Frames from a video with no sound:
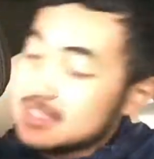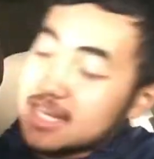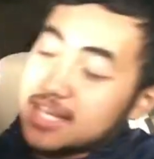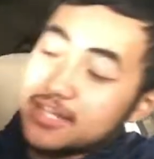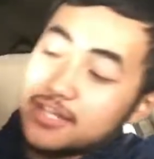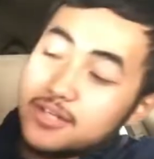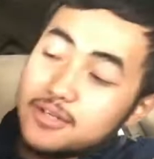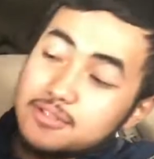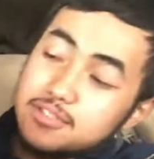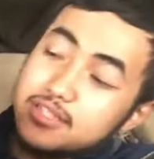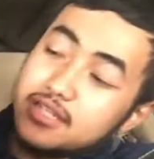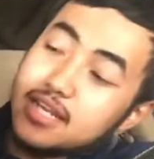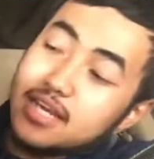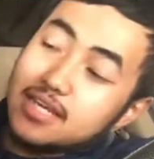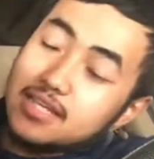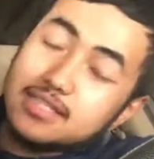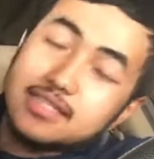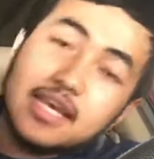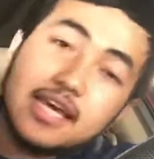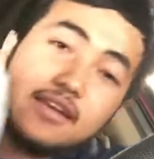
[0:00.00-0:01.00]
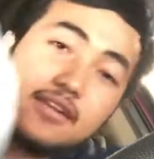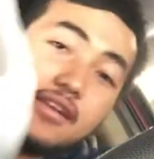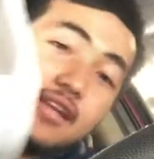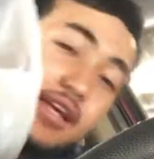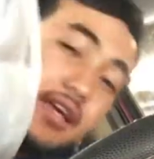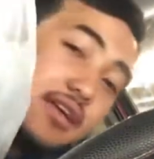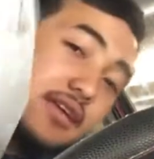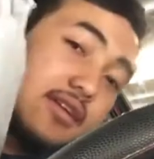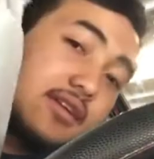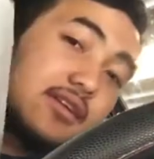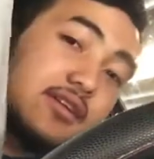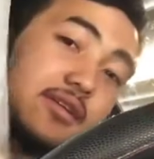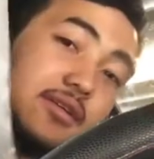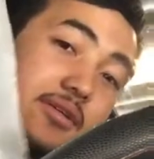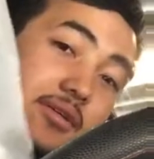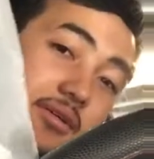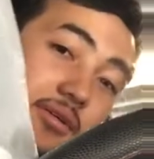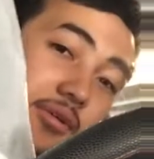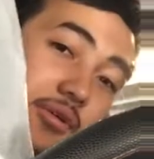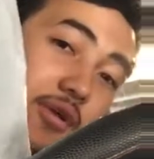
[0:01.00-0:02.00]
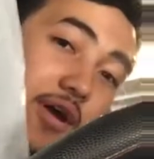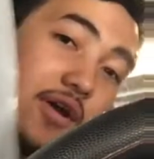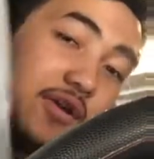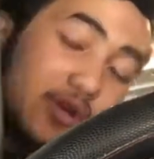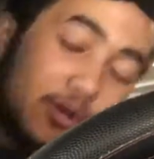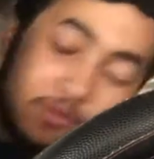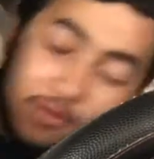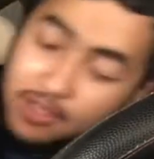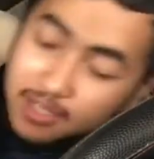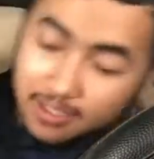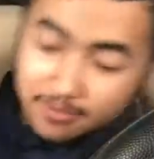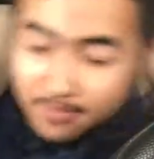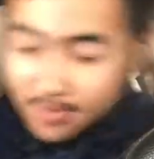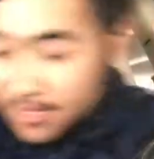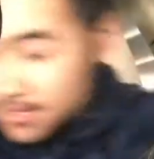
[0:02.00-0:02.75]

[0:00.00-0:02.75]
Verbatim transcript: Which I know today is Saturday. You already know what came